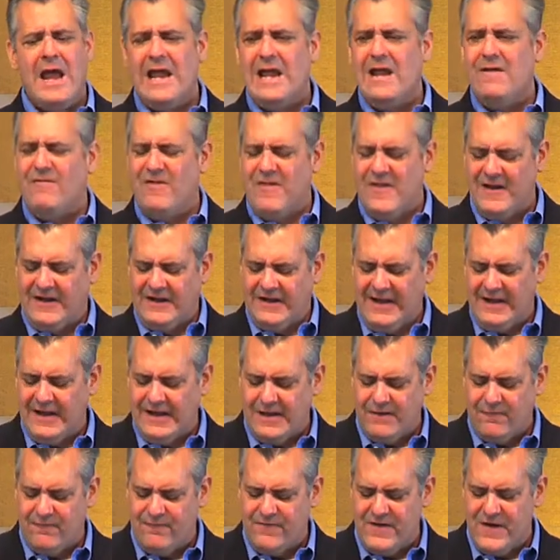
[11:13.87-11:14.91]
Even the
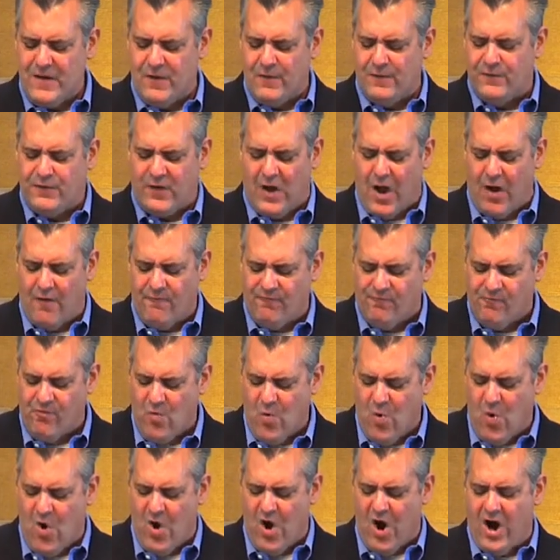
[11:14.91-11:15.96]
killing fields of
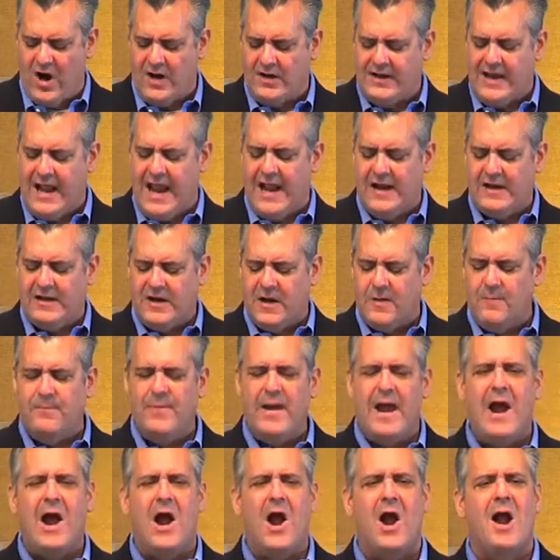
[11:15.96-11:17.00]
war can not
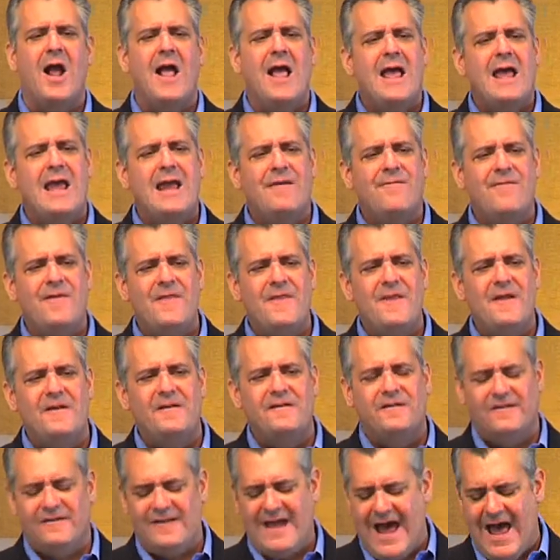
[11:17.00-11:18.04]
compare. Even the
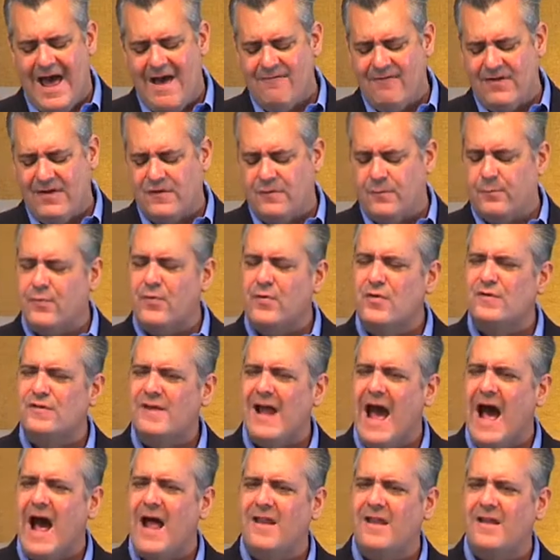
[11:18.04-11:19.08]
savage
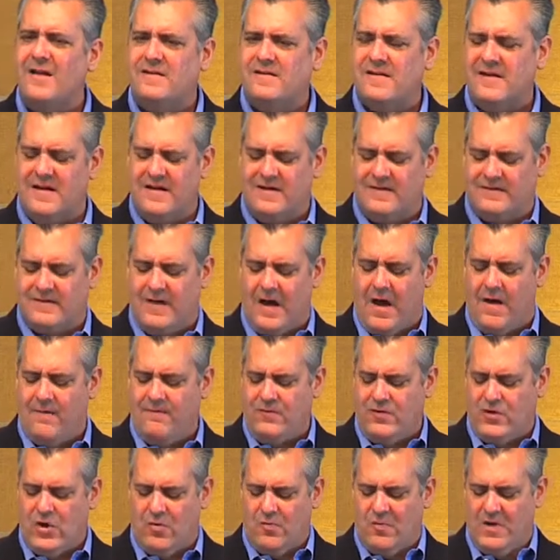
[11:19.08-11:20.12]
brutalities
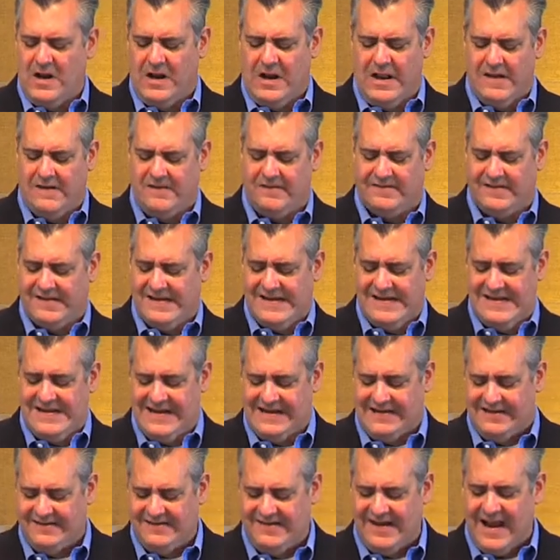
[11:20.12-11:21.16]
of guerrillas and
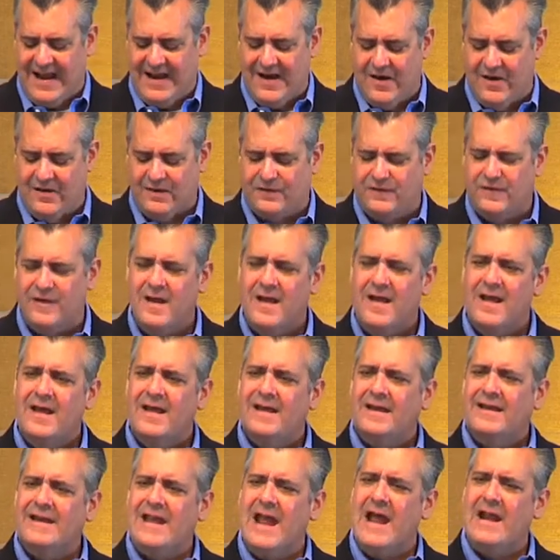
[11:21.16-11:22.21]
dictators
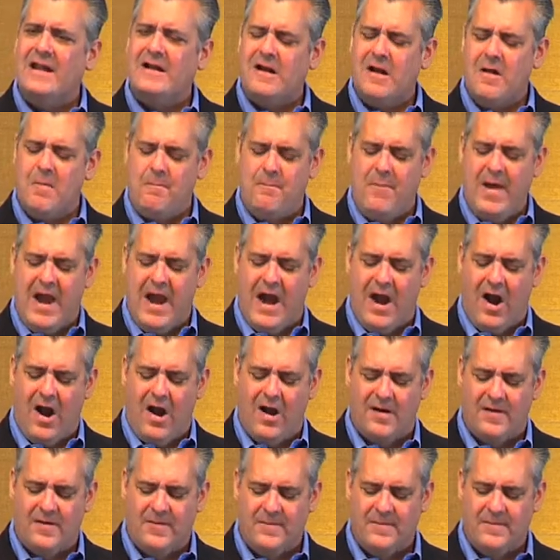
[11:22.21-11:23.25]
can't
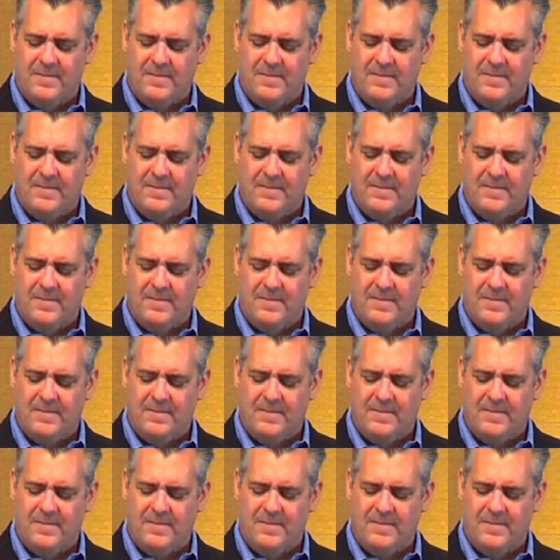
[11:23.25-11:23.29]
compare.